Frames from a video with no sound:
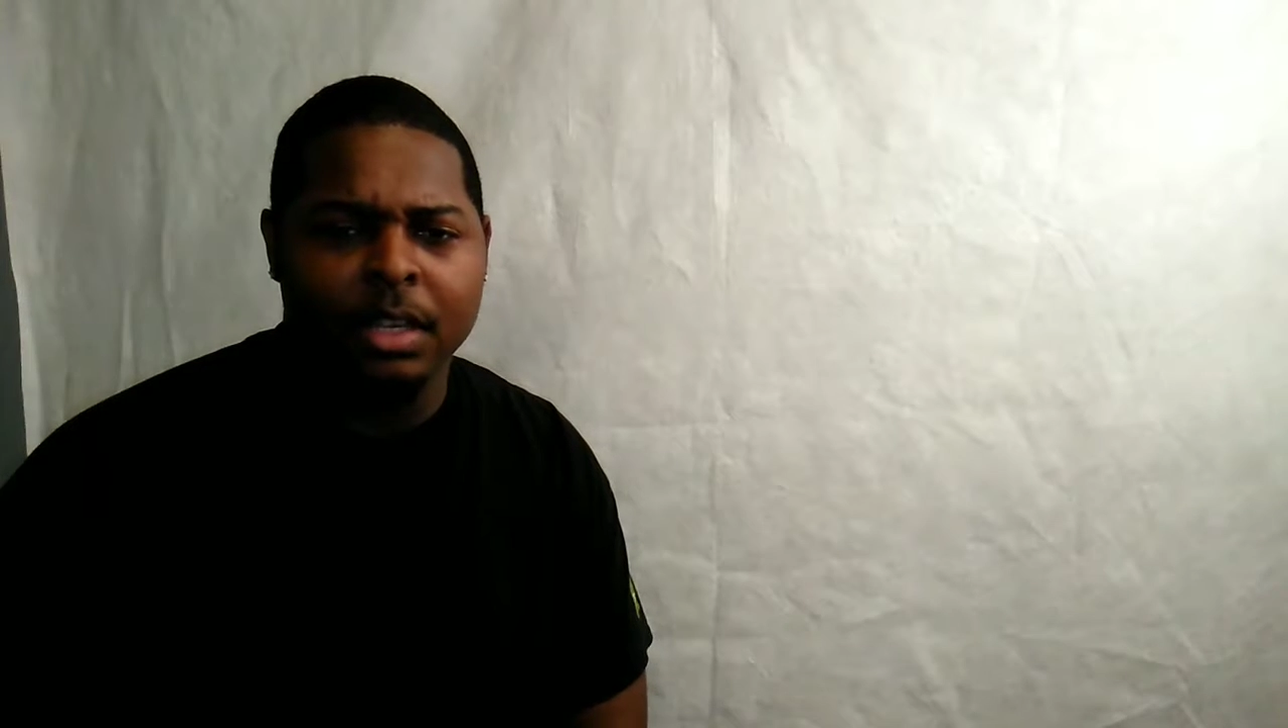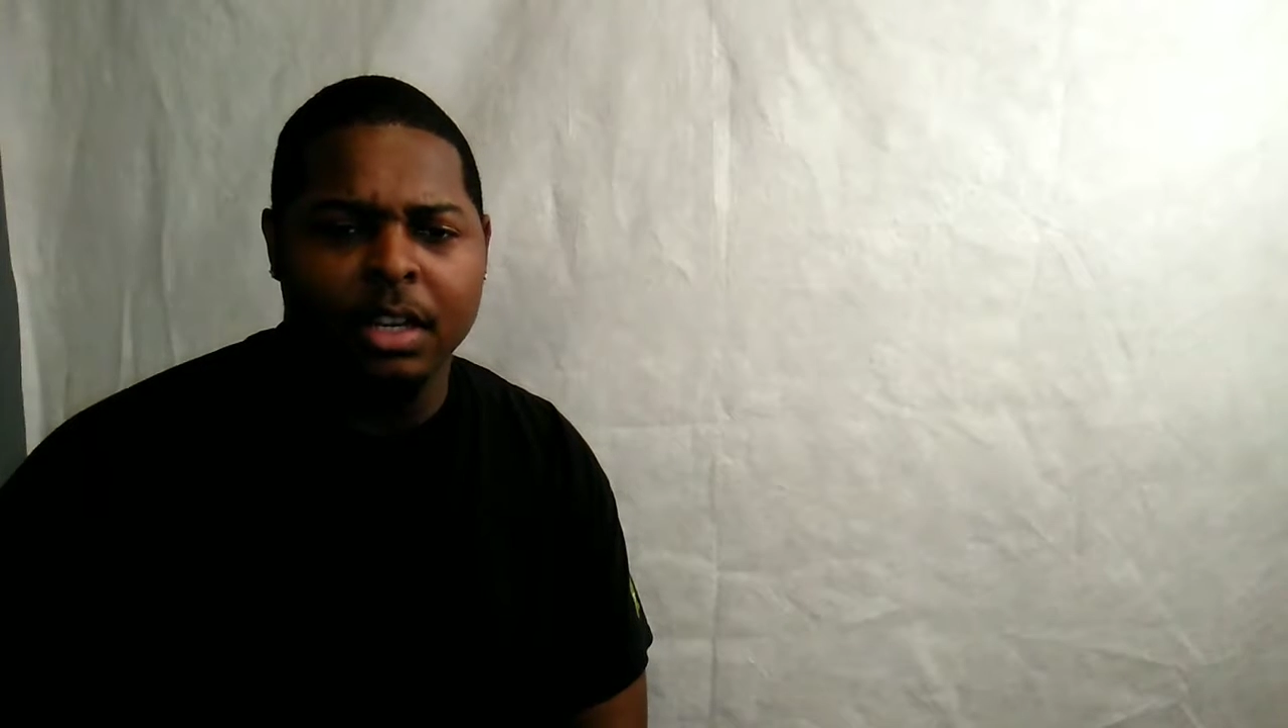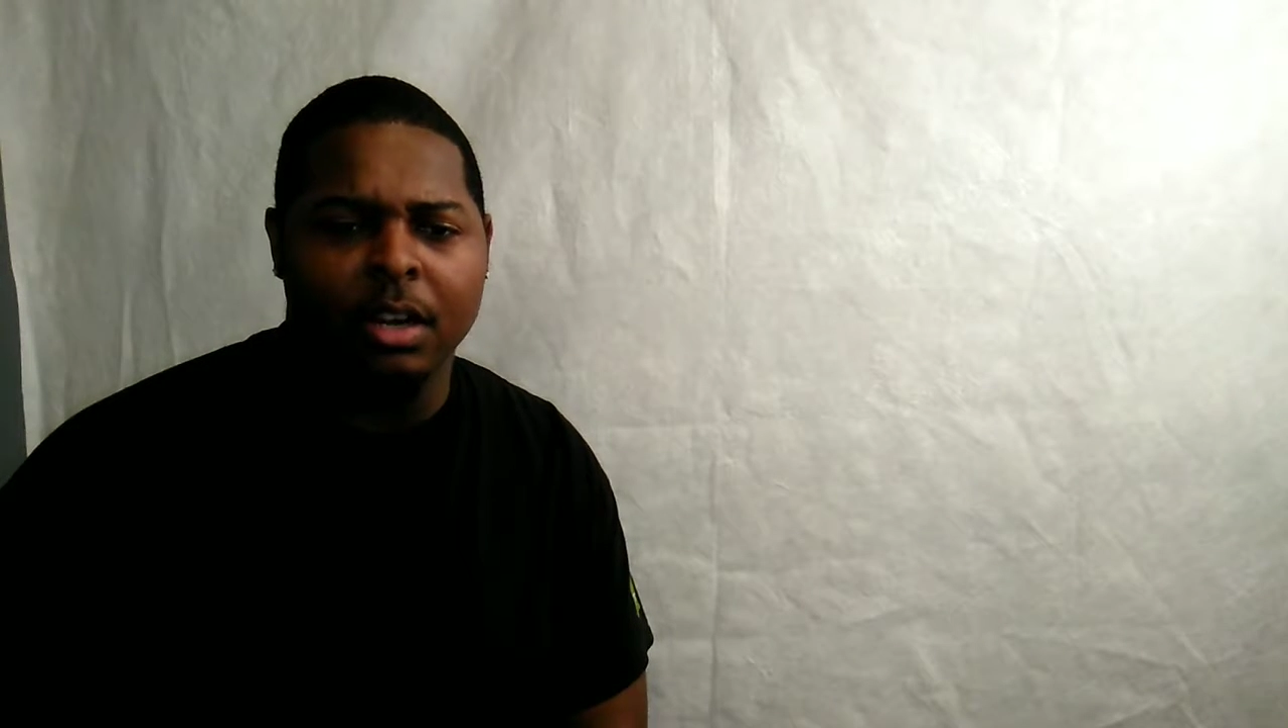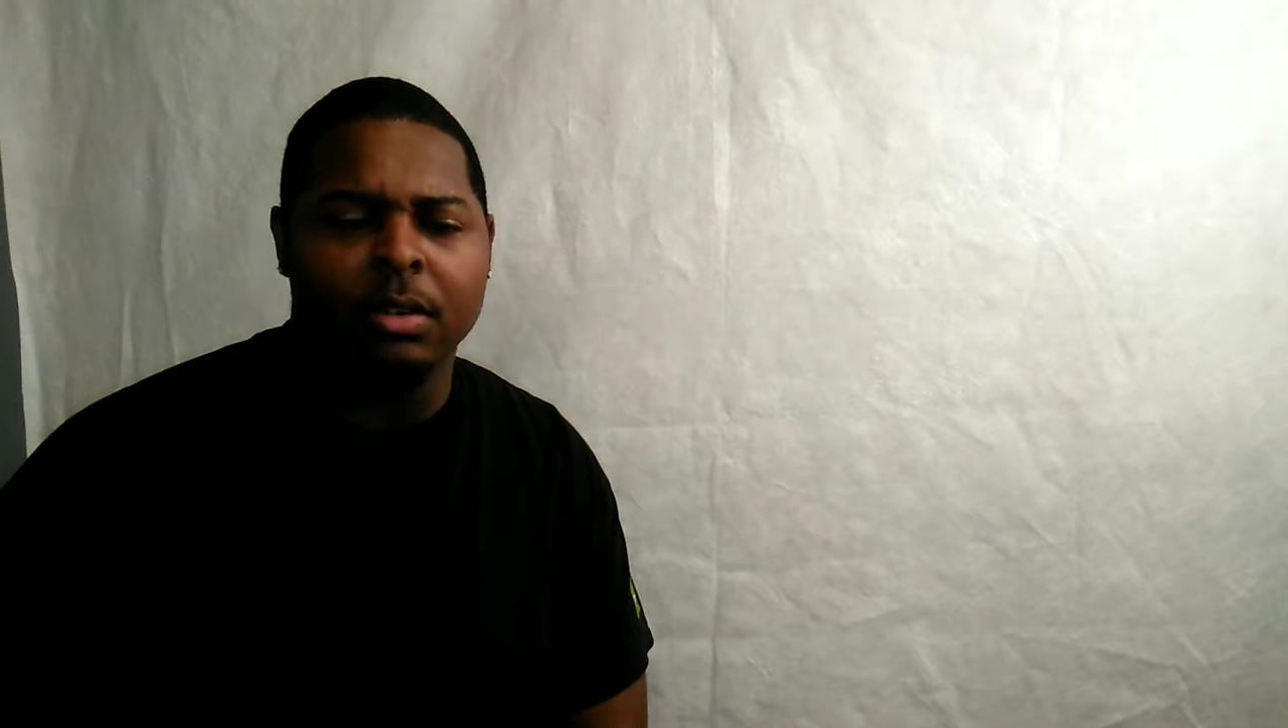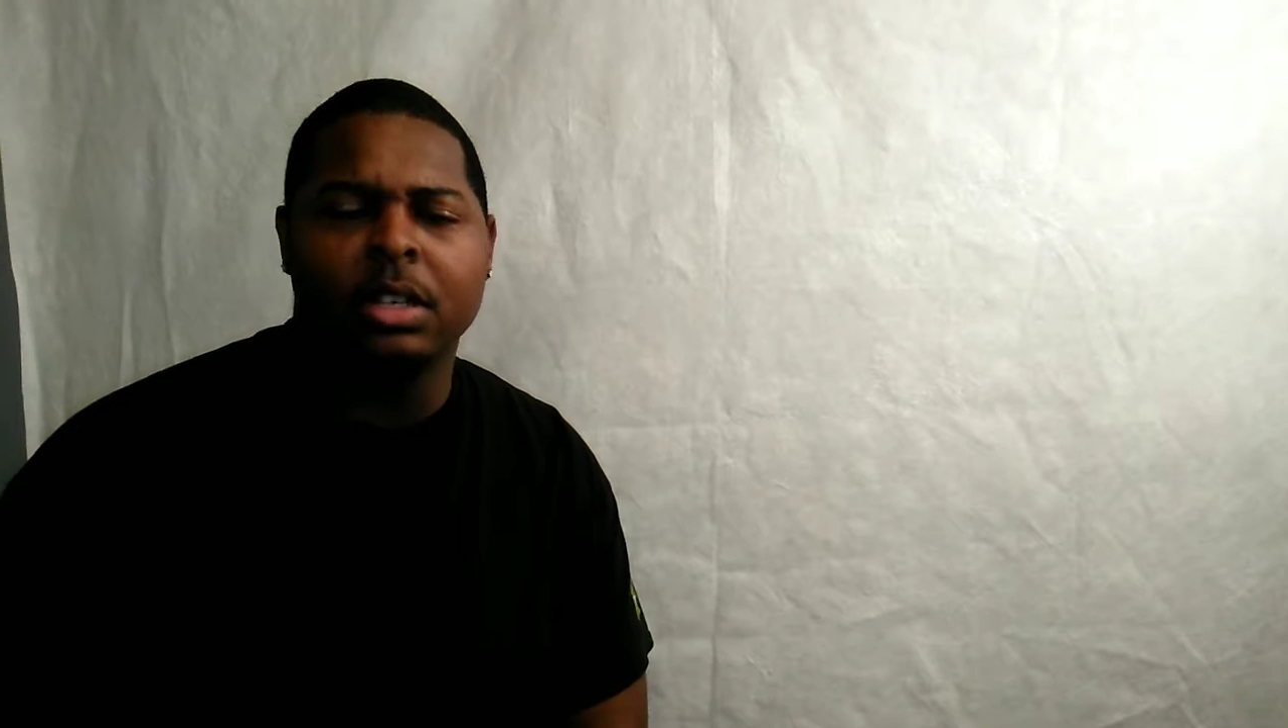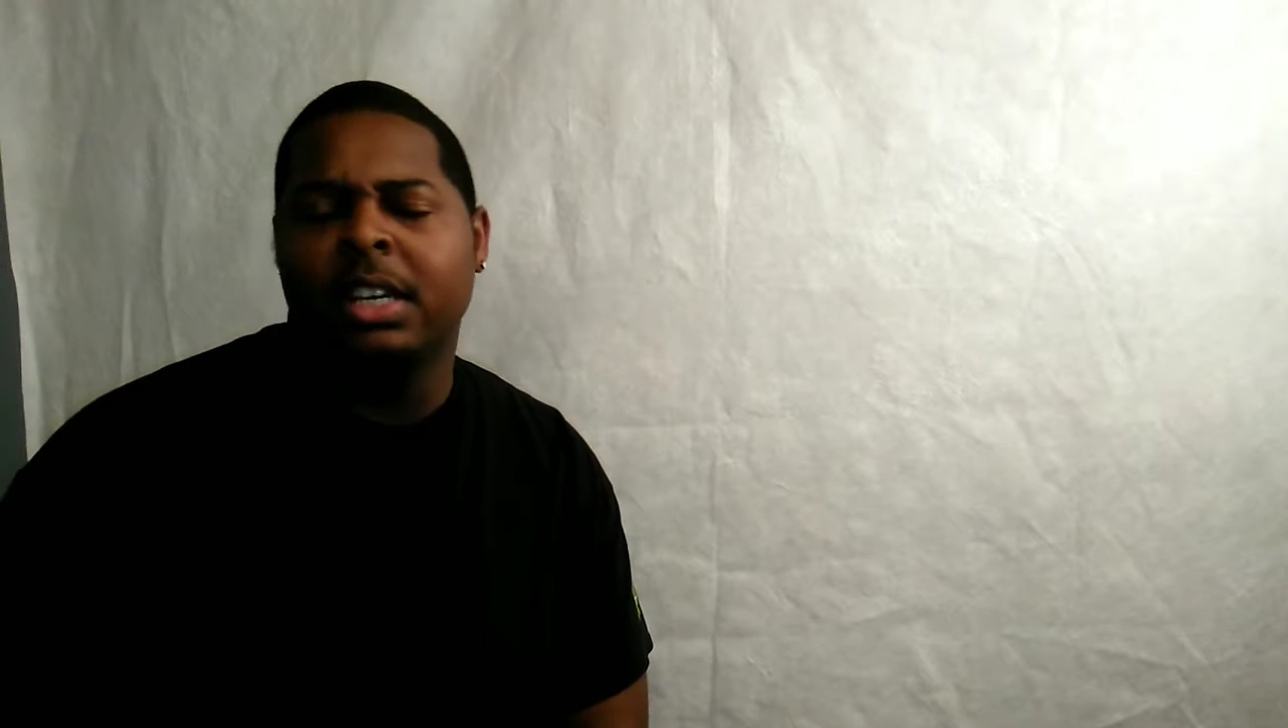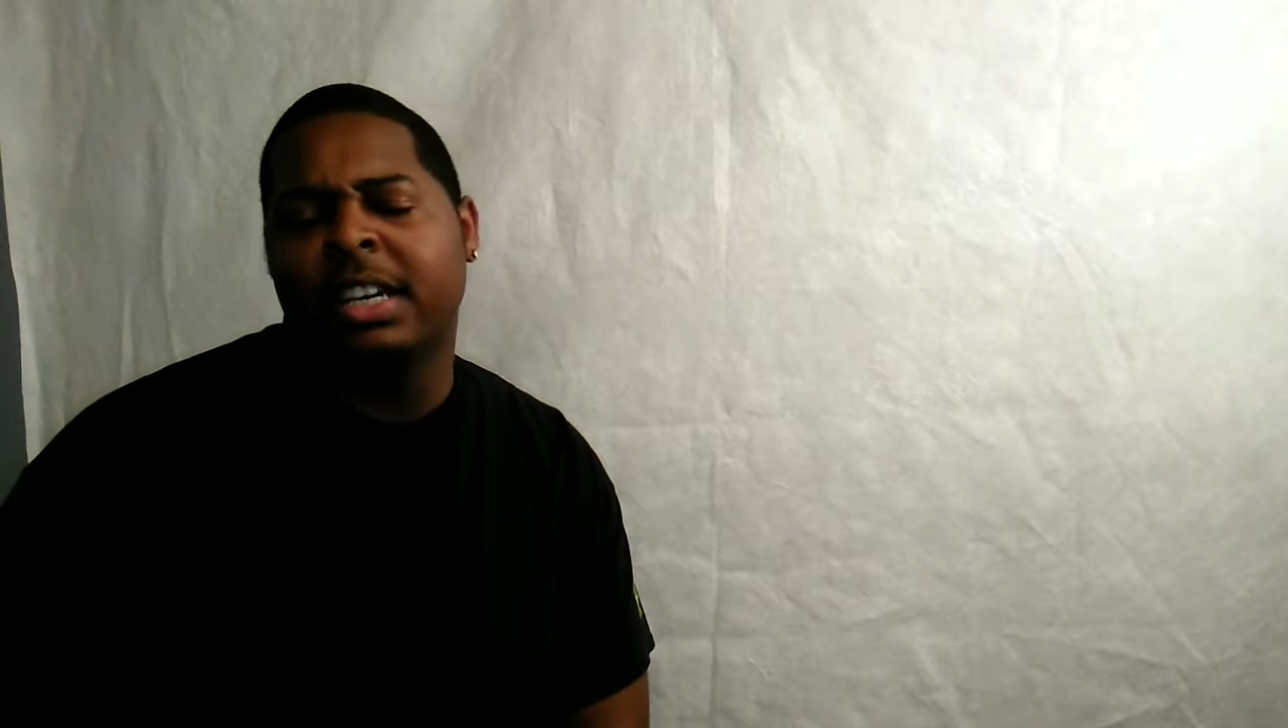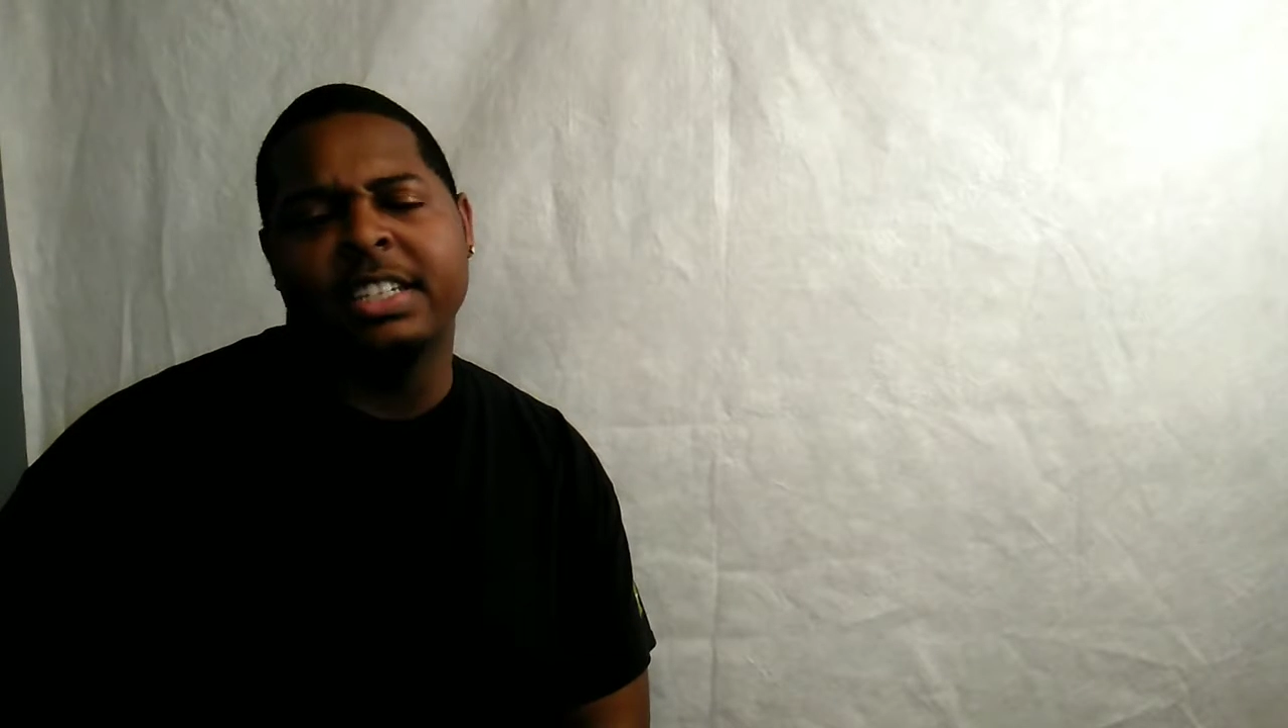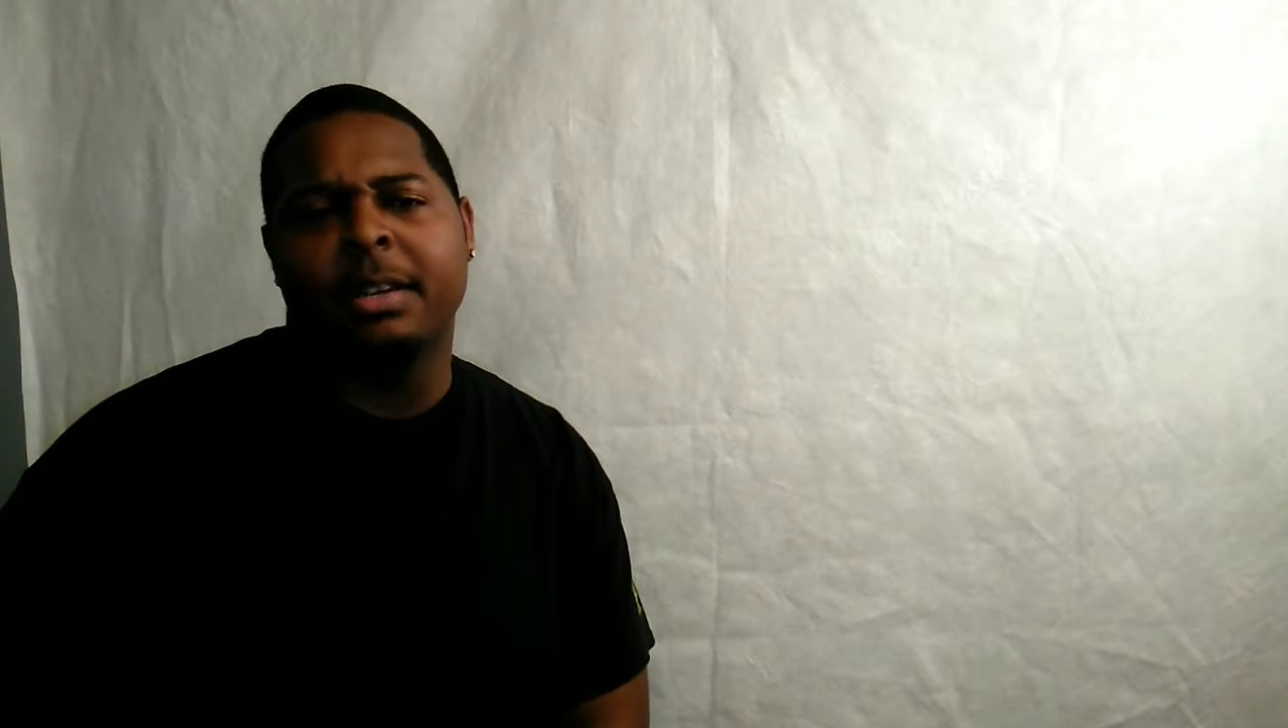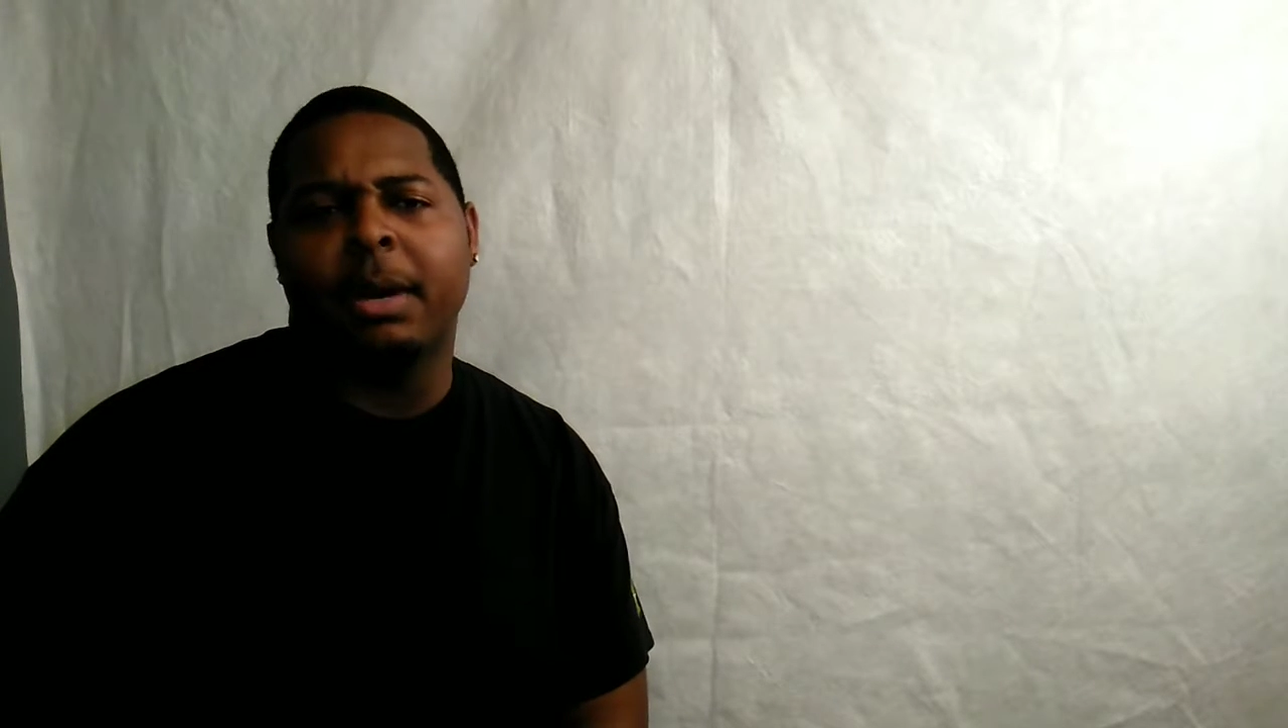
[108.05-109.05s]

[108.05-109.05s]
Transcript: because